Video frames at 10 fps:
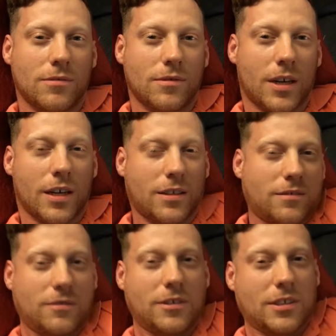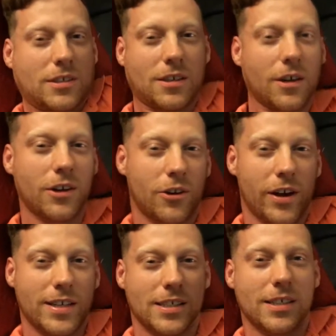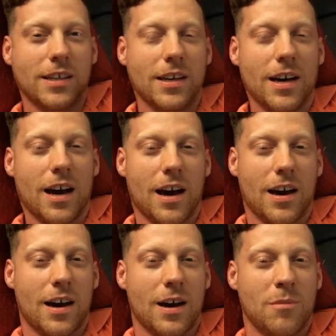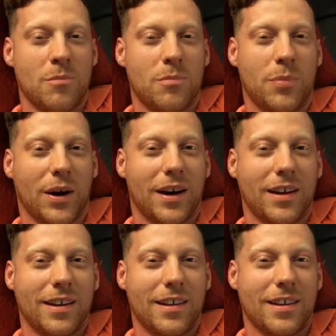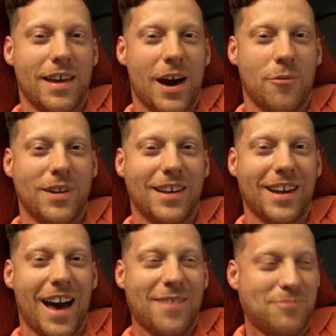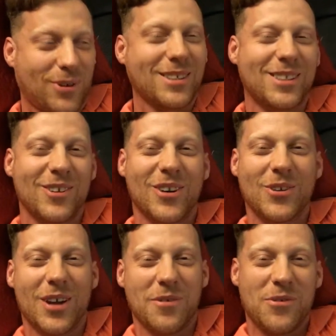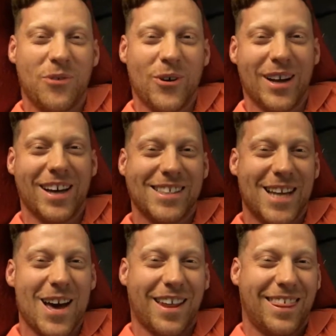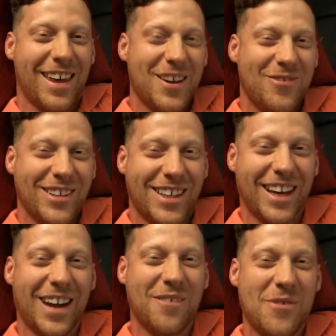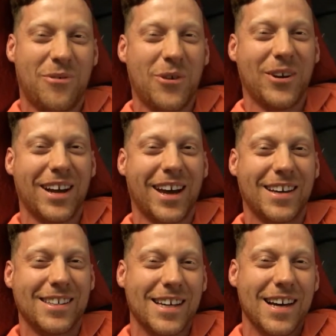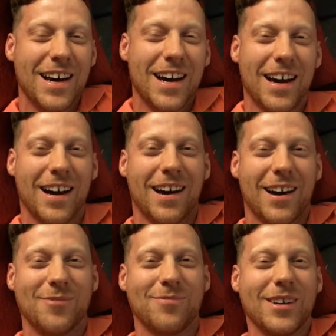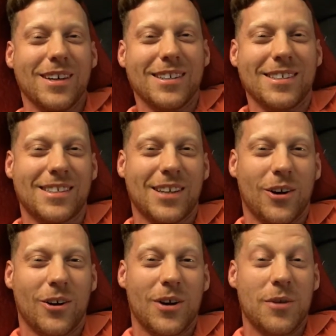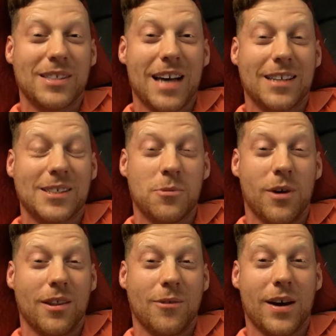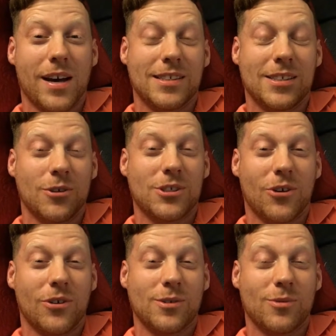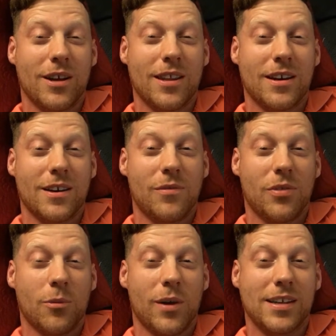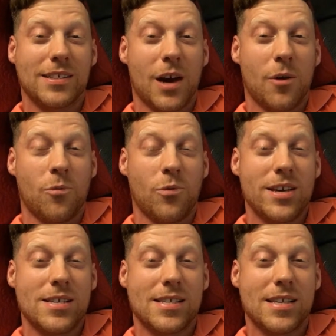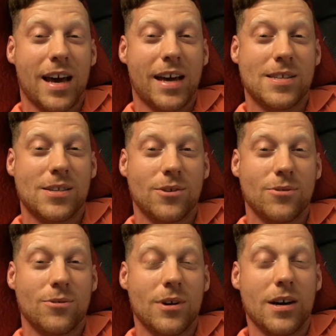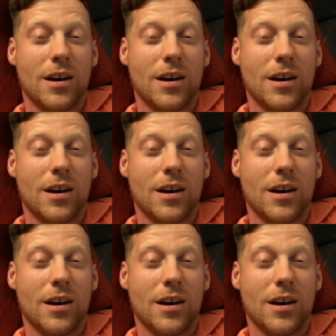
like ugh, crazy. But yeah, we did it. I'm pretty sure you can do it every 4 days, and I think we did it every 4 days. So it was actually one of the ways, no joke, it was one of the ways that we set to